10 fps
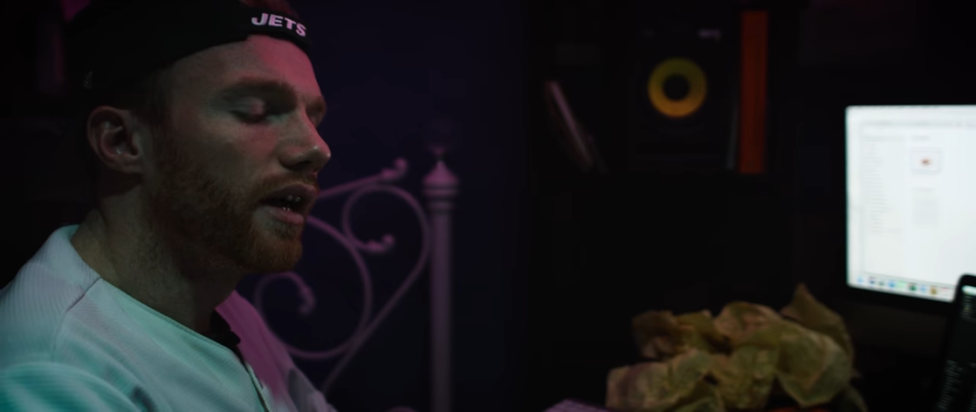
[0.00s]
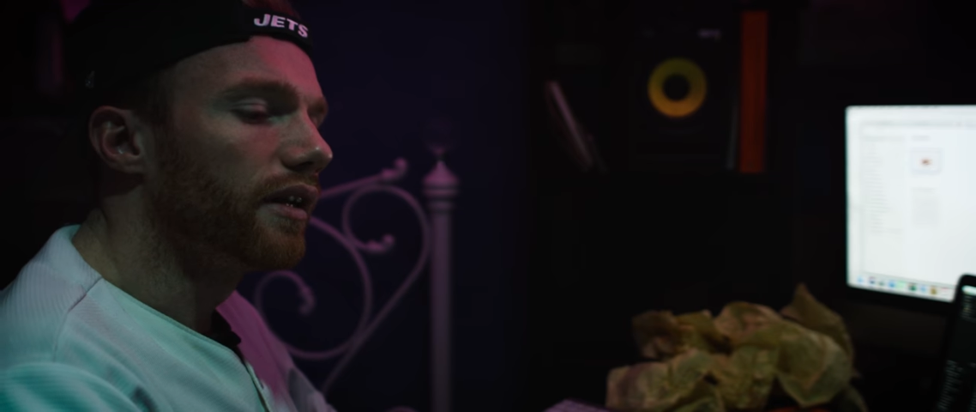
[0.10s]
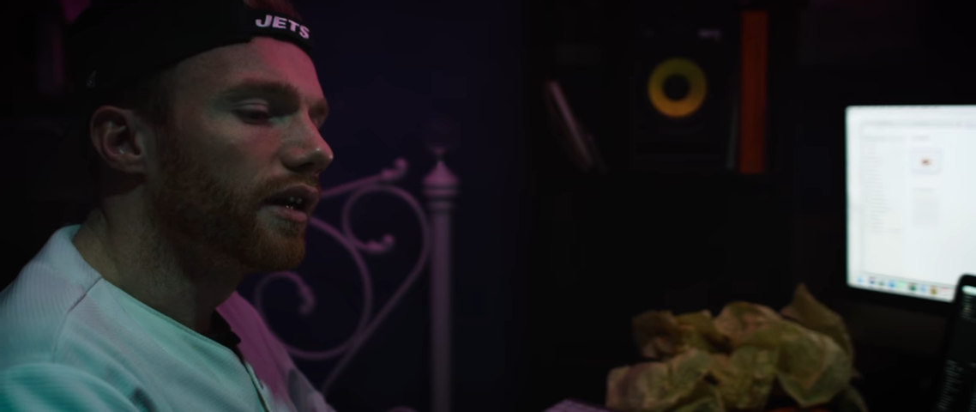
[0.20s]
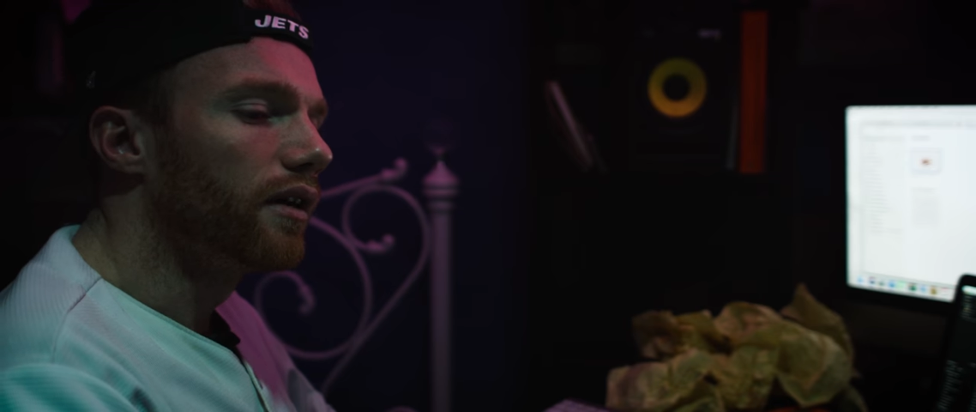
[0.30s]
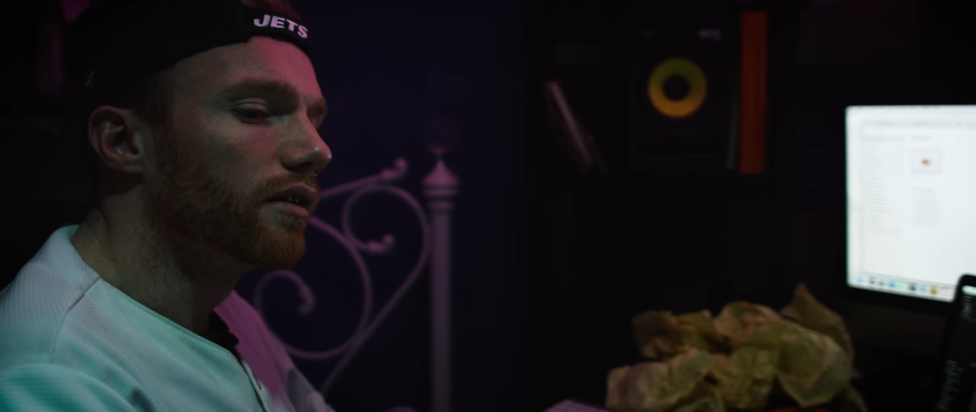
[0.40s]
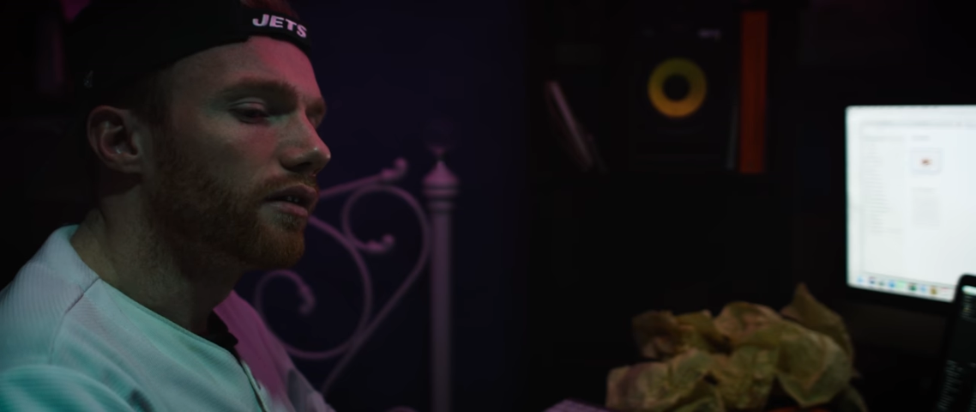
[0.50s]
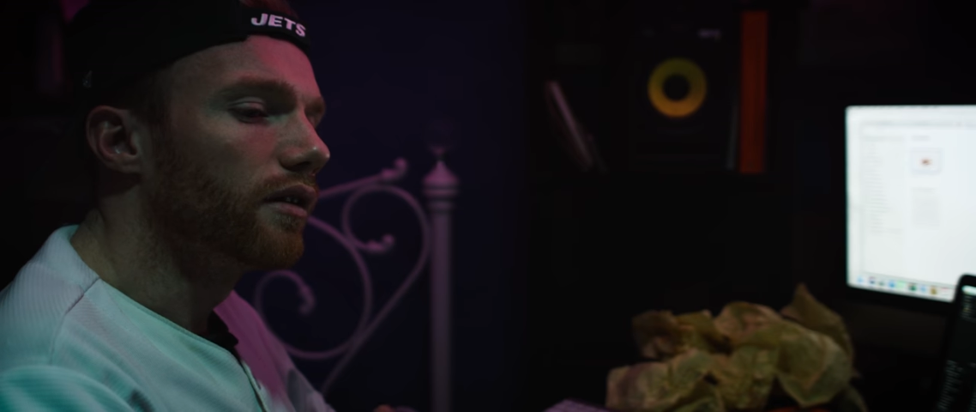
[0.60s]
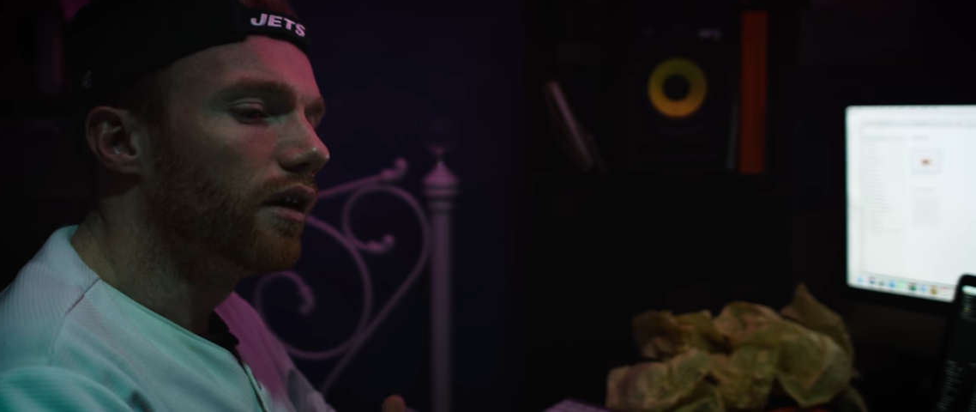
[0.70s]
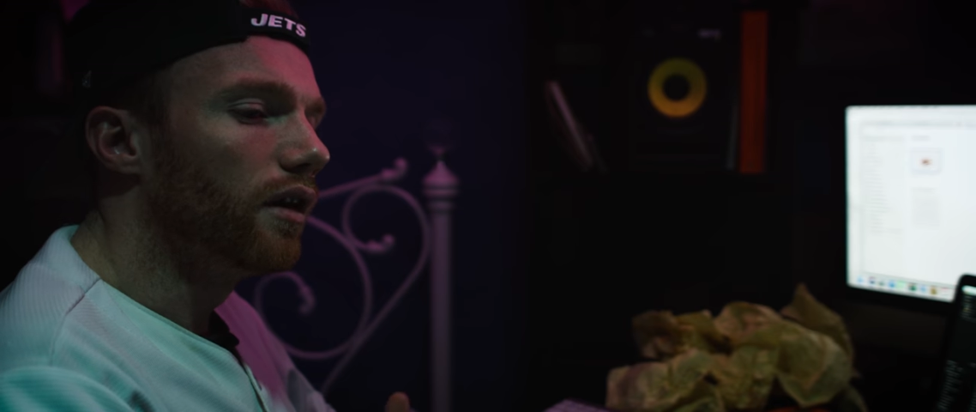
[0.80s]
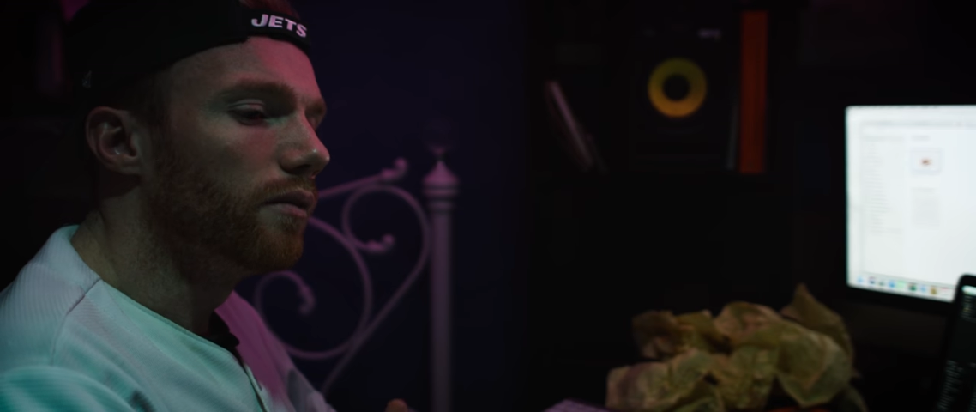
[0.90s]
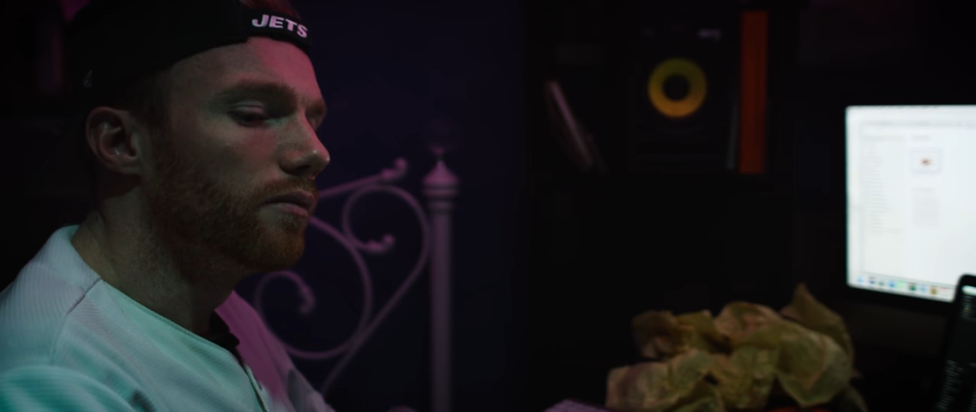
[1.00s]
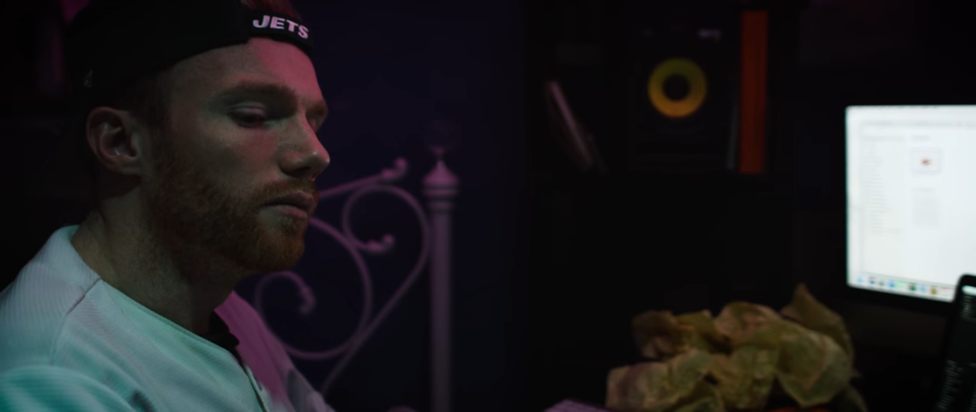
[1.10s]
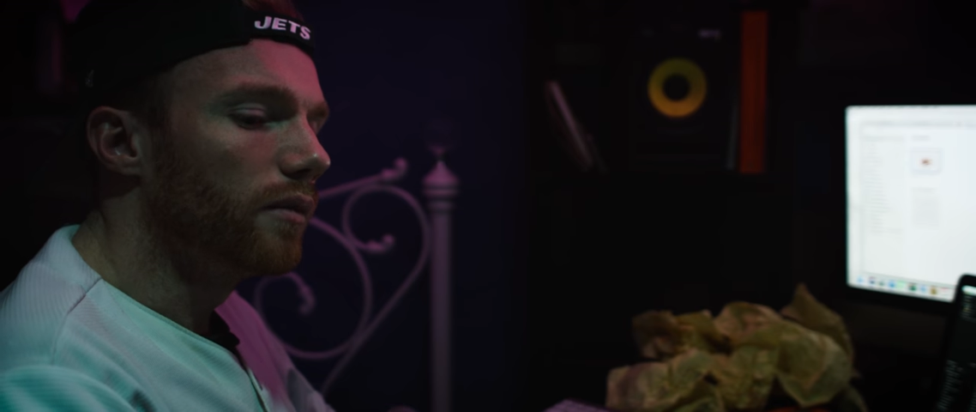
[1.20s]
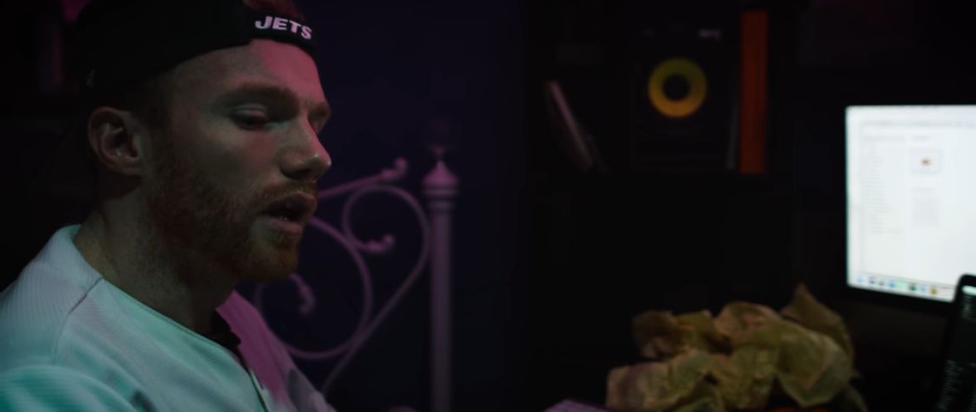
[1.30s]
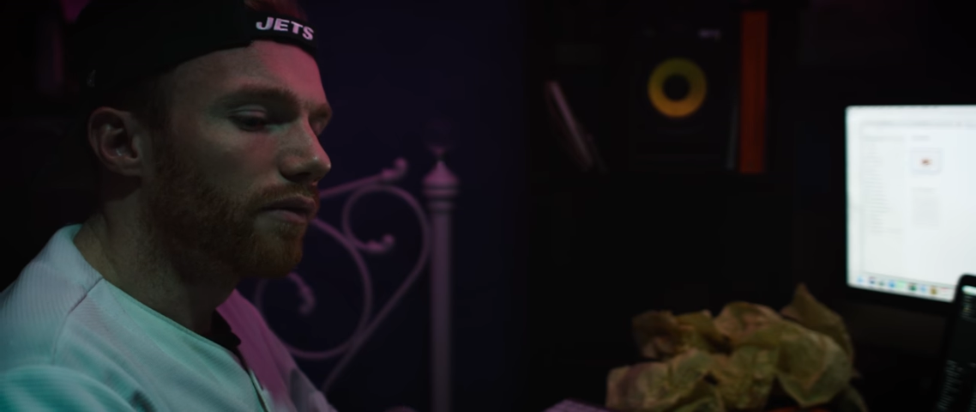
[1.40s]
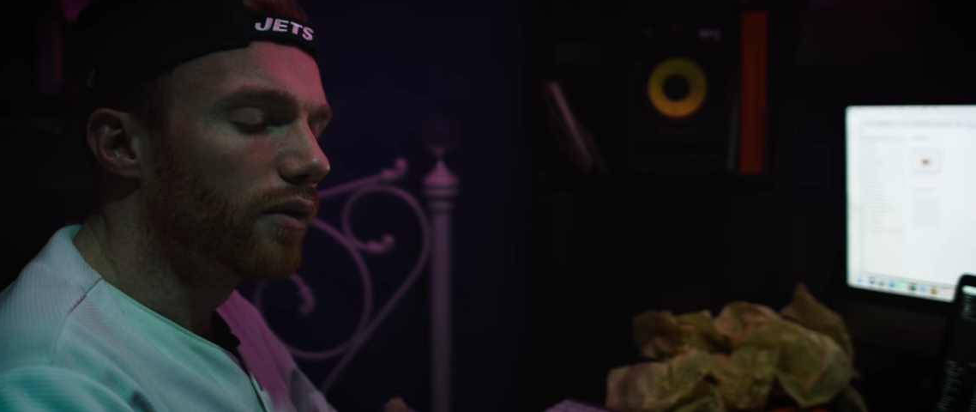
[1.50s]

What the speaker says: that now. I